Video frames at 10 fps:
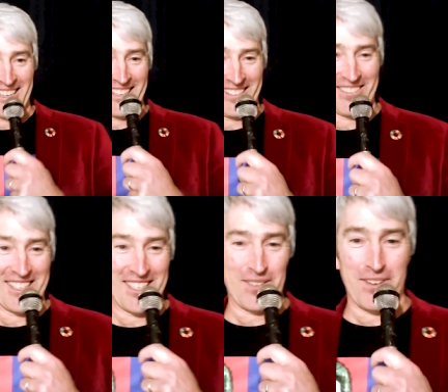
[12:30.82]
Which is
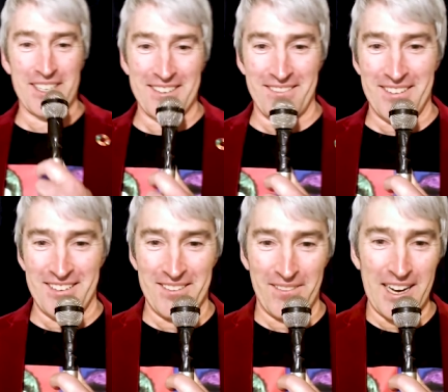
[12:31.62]
what
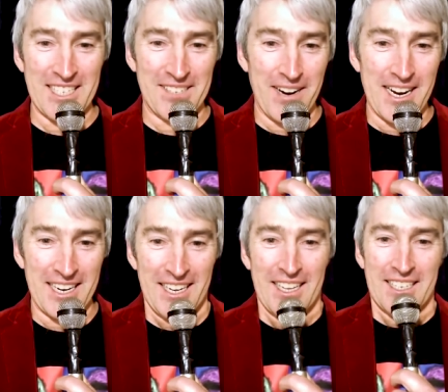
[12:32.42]
Zwei
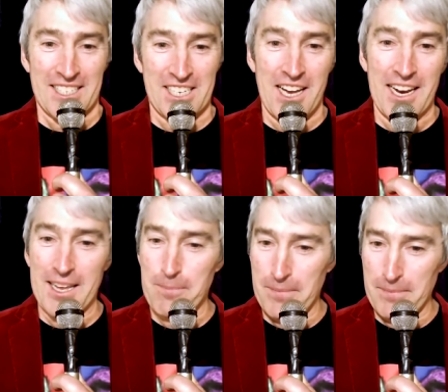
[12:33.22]
Steiner
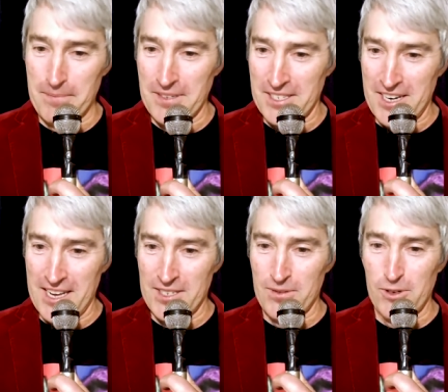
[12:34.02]
stands for.